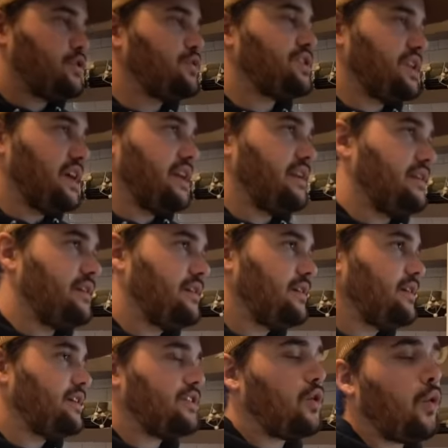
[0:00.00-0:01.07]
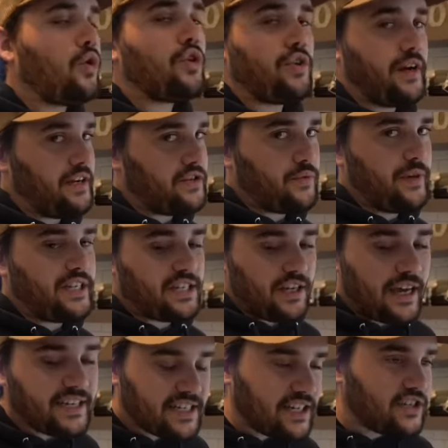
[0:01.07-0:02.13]
Too thin. Mm-hmm. Quarter inch. We
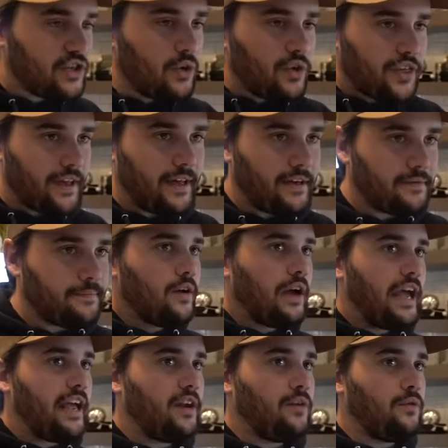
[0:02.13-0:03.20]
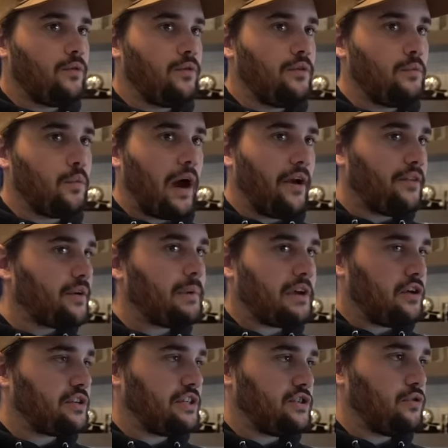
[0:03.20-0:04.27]
sliced it too thin, right. and I don't think we
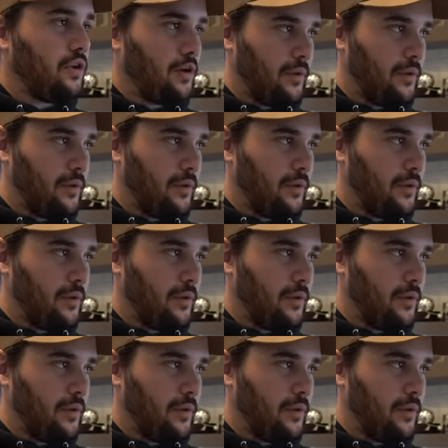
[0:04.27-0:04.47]
cooked it too long.